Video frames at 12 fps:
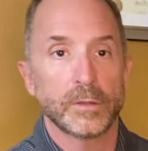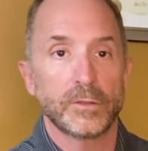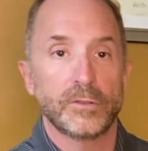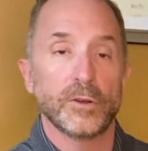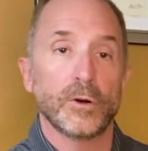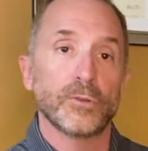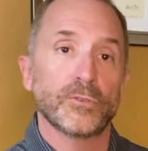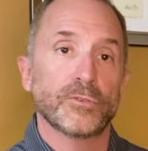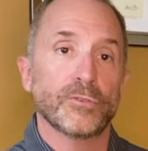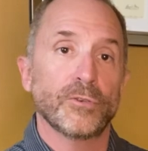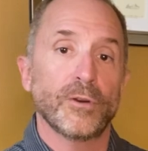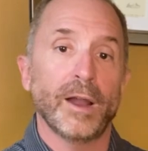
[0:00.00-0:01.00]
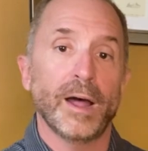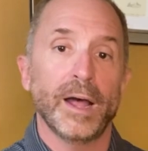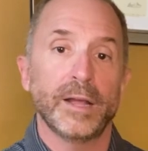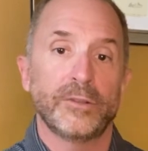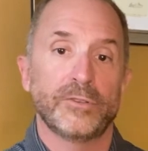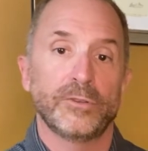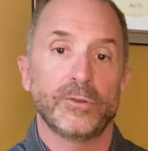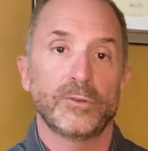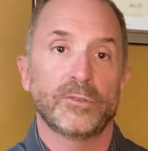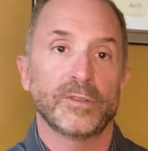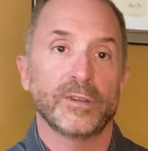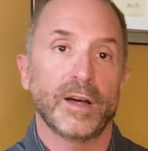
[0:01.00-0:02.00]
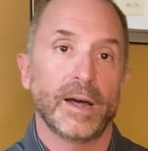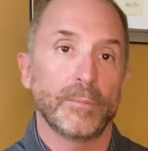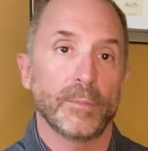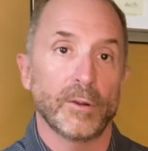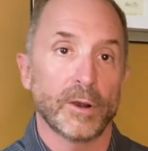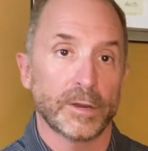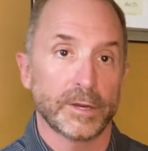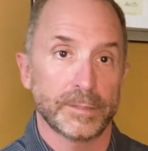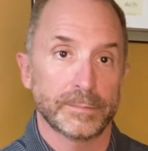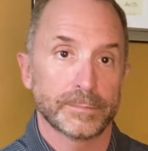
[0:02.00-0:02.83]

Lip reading: don't try to time the market.